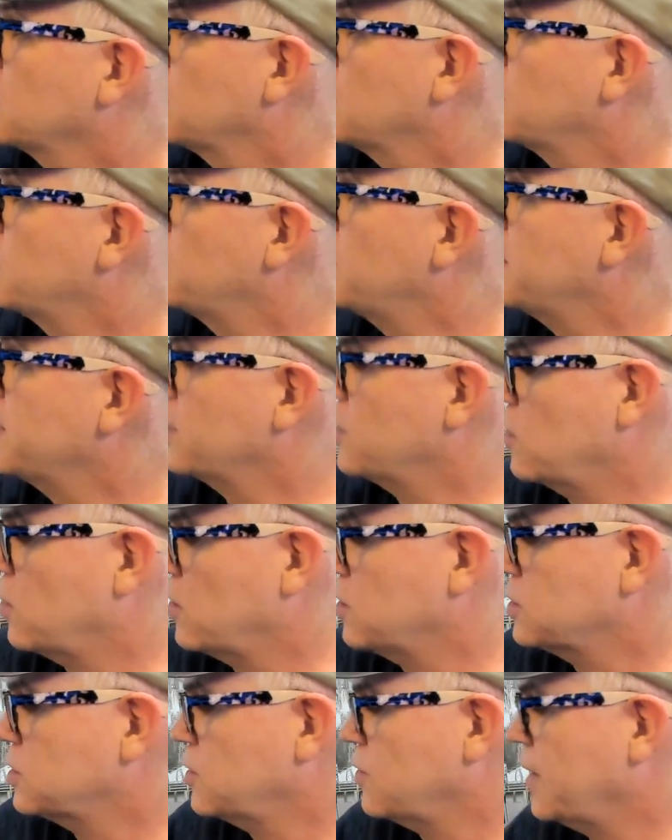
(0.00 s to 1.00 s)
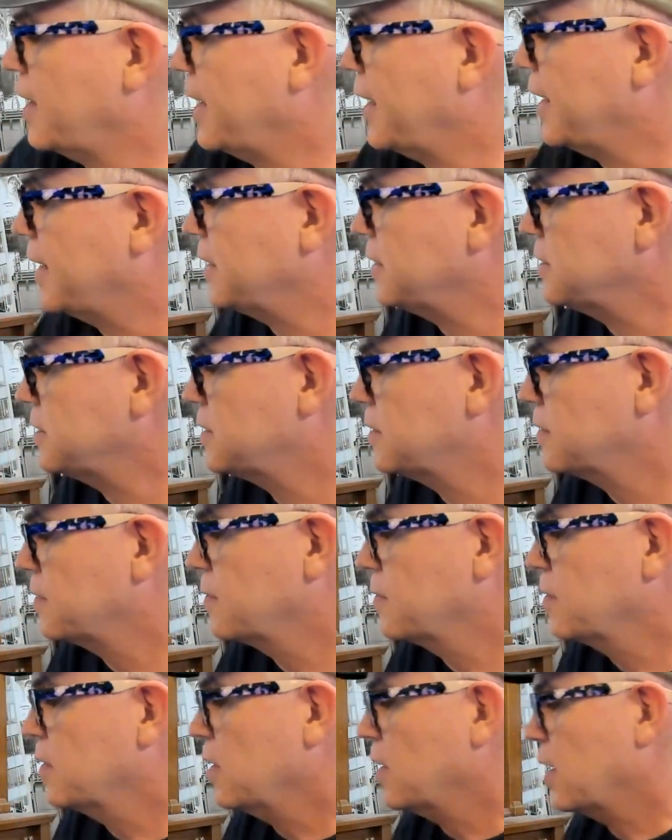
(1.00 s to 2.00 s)
but it also has
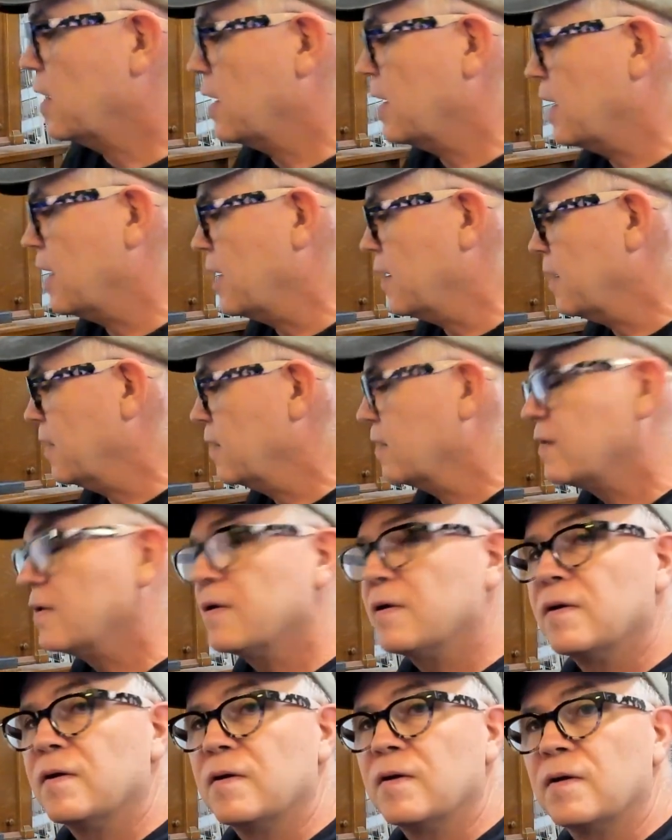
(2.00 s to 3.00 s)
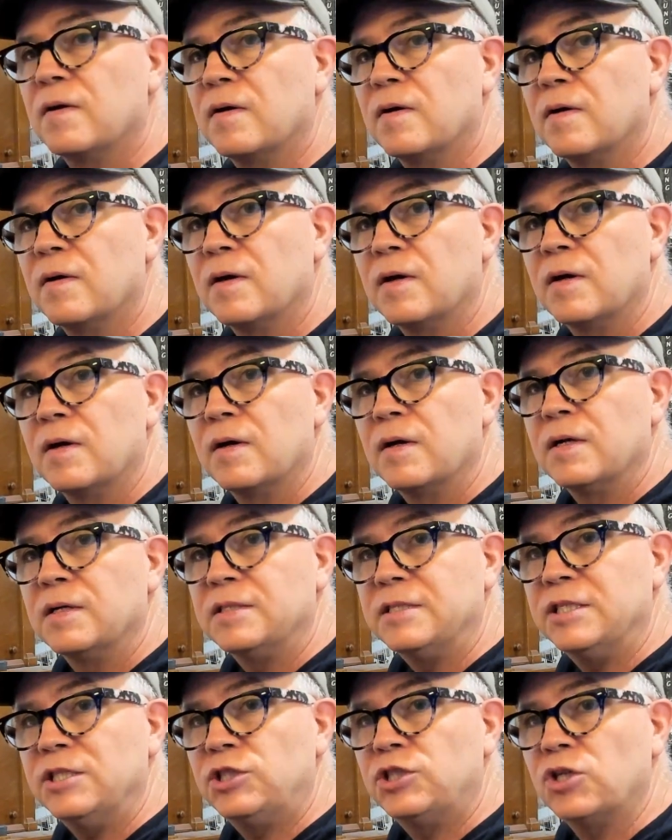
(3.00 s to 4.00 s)

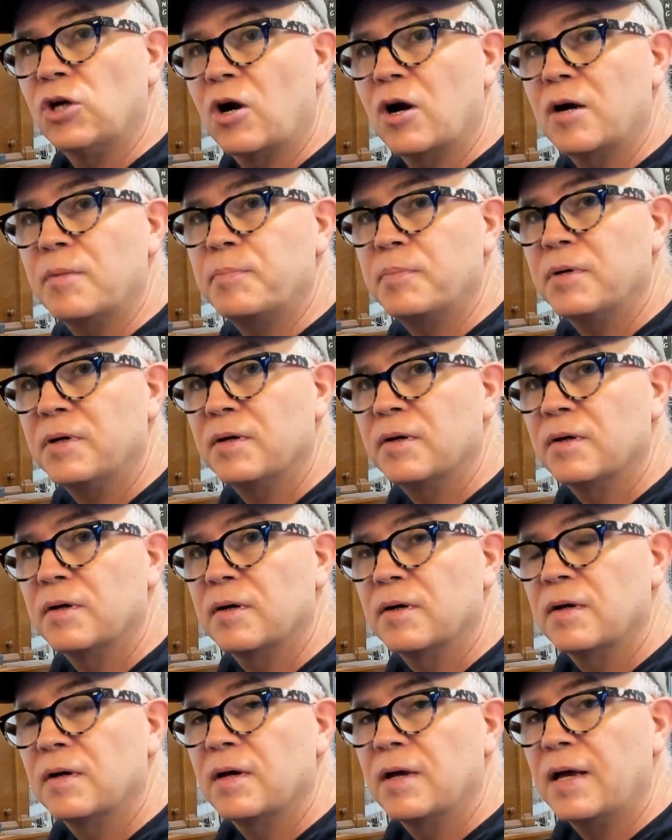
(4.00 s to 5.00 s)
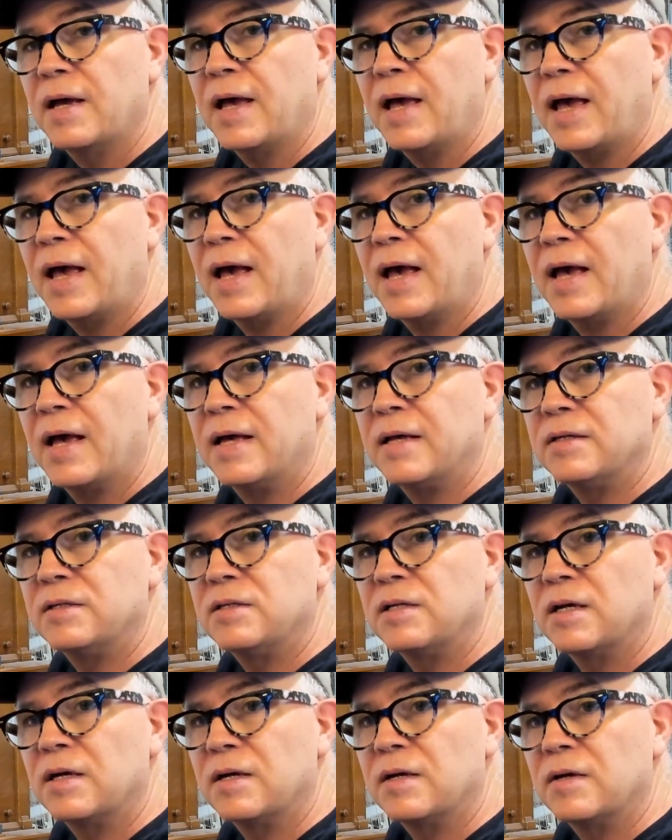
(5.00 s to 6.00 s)
D sharp and
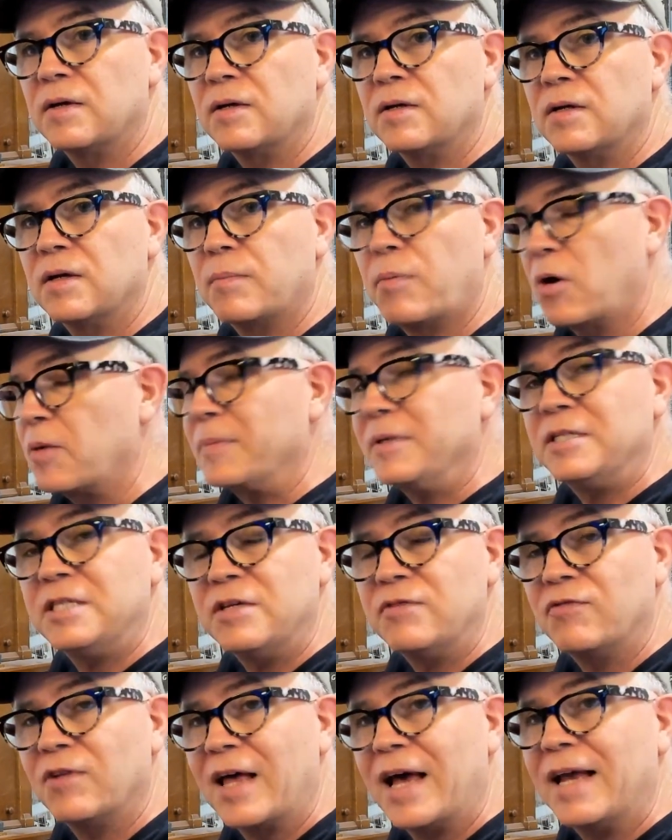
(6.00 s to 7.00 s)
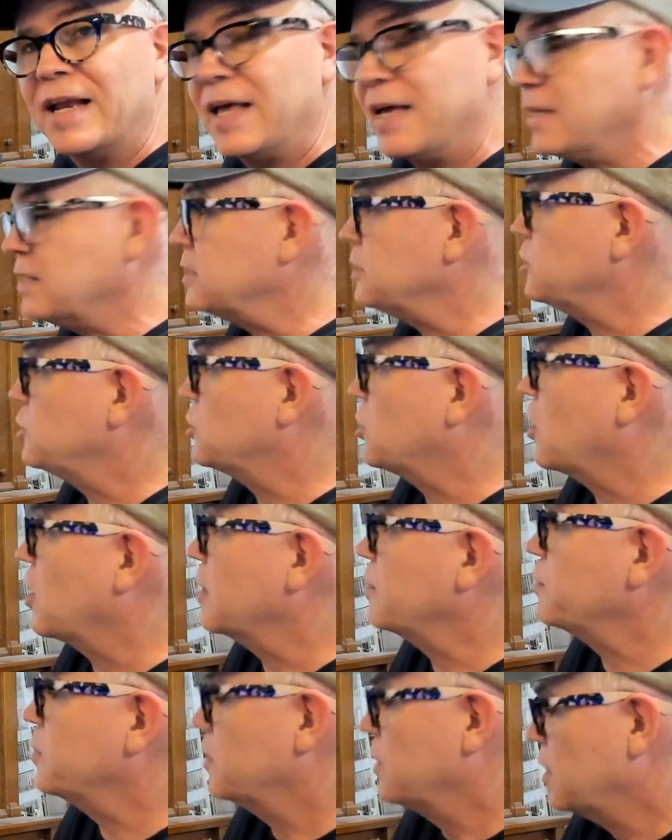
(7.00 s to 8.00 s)
D flat and D
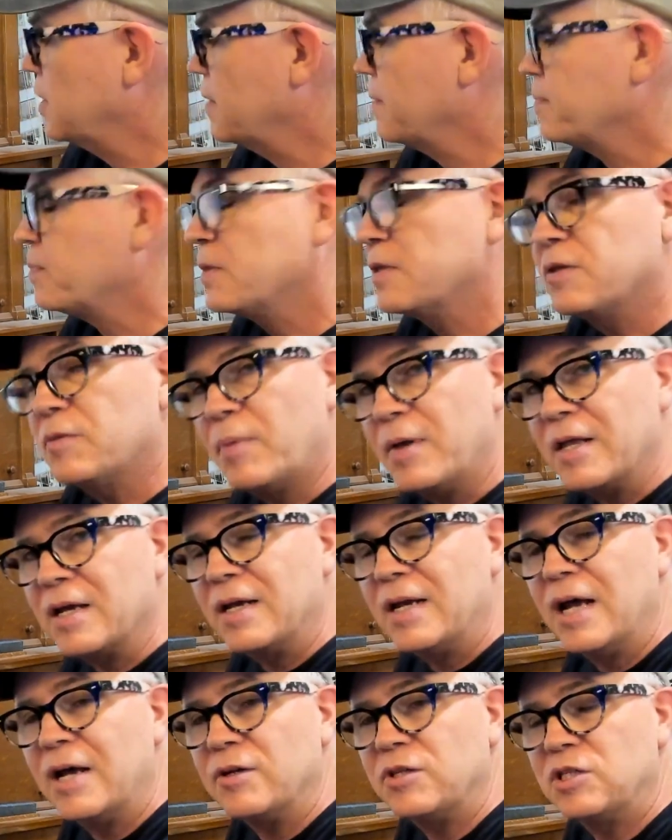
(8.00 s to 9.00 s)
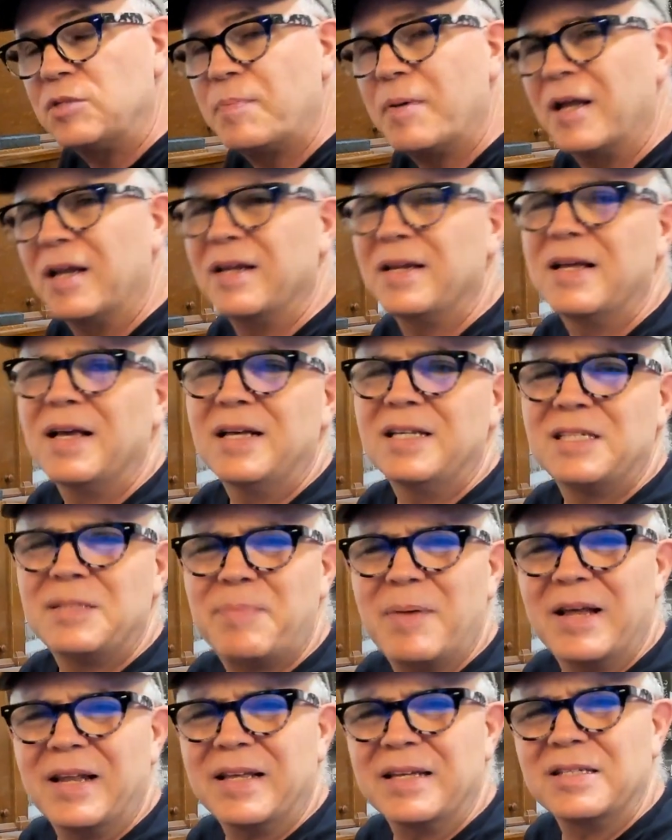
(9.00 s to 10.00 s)
sharp, depending on how you spell it.
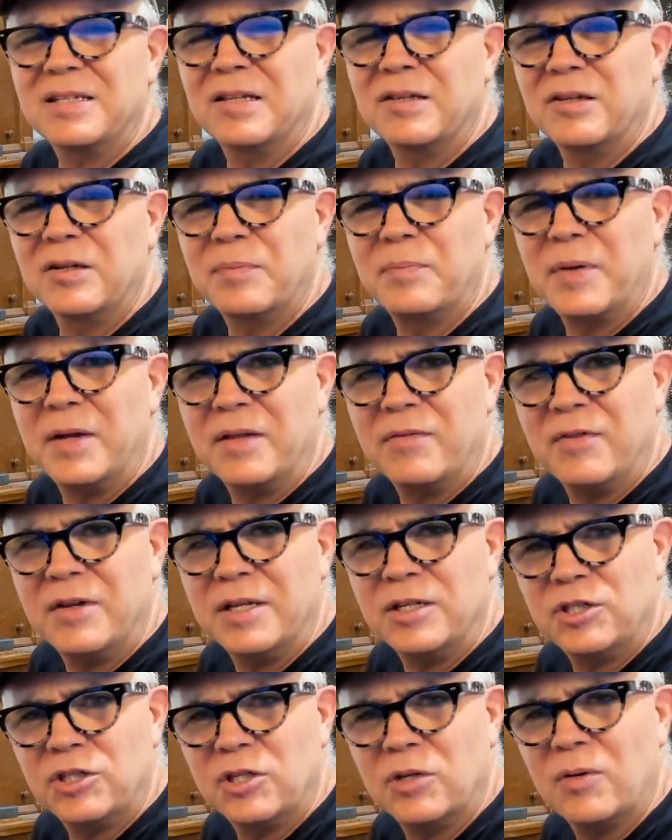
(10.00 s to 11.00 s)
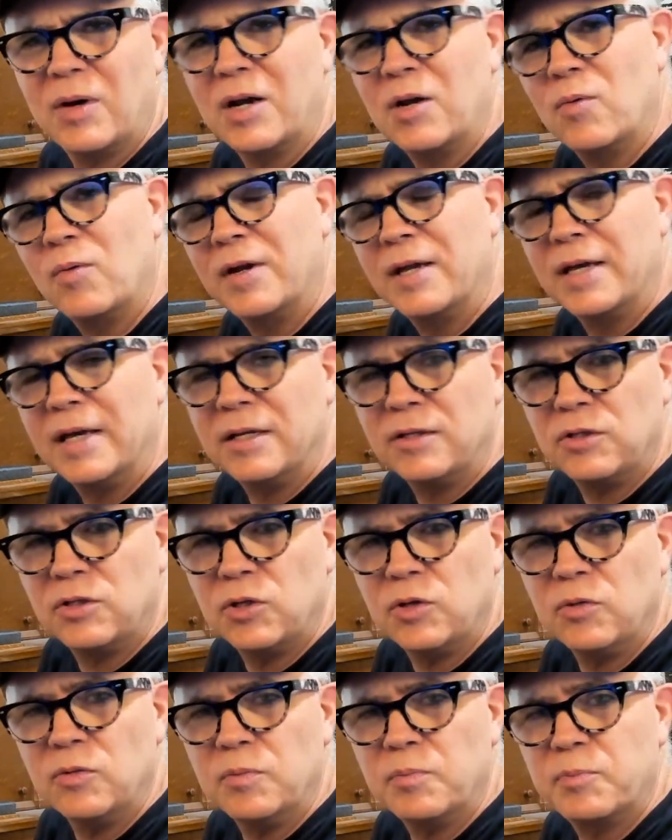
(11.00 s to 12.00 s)
Spelling's a little bit of an issue. I don't want to get
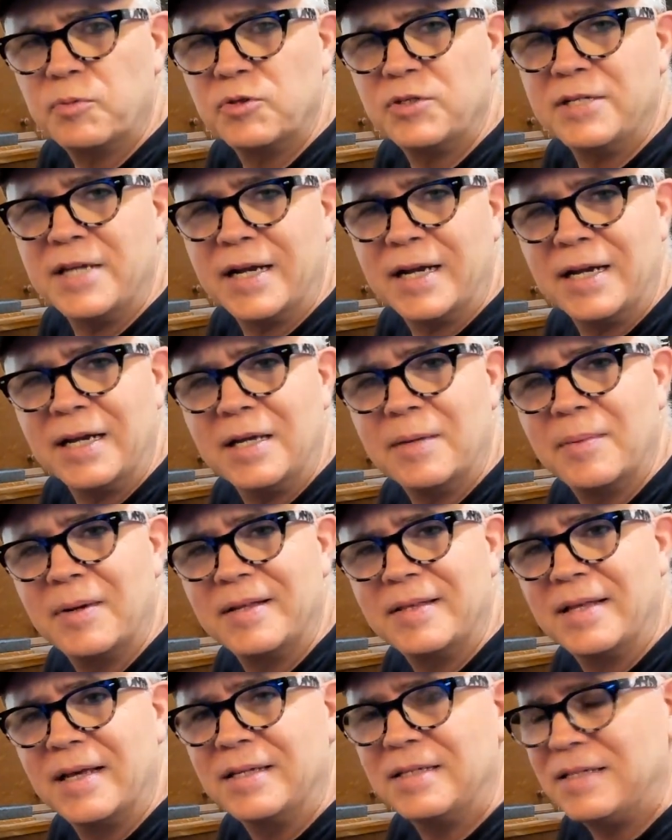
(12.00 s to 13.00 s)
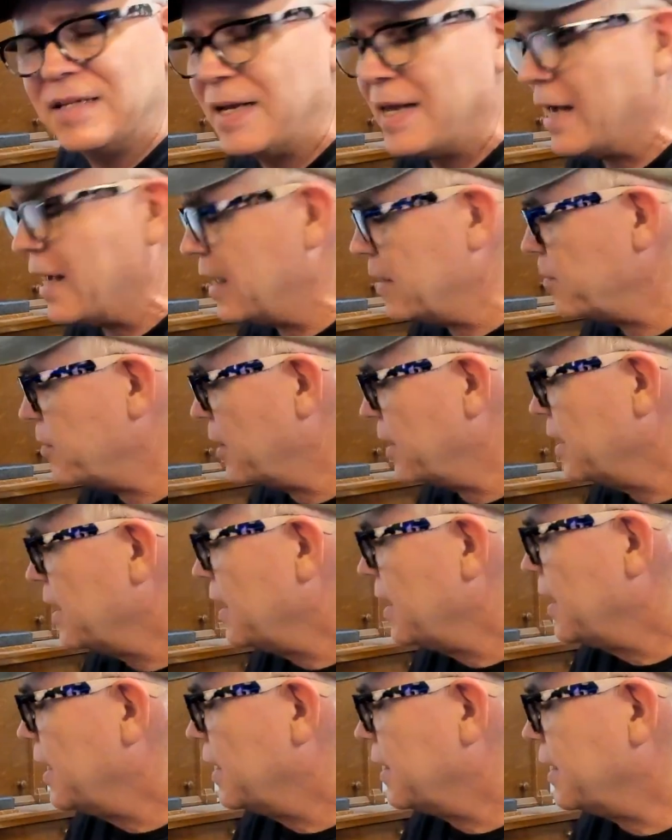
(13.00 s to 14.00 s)
too persnickety about that today, but
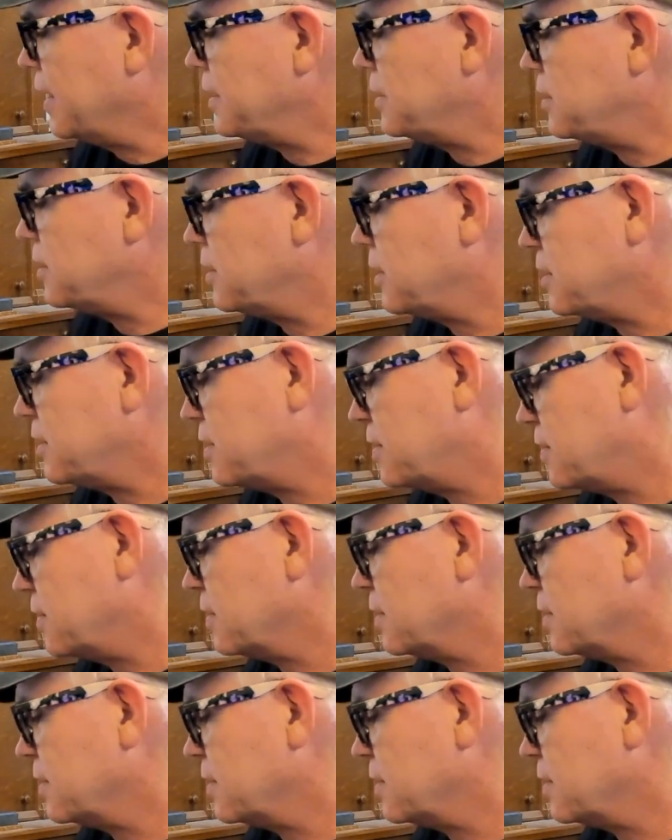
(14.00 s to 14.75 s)
let's just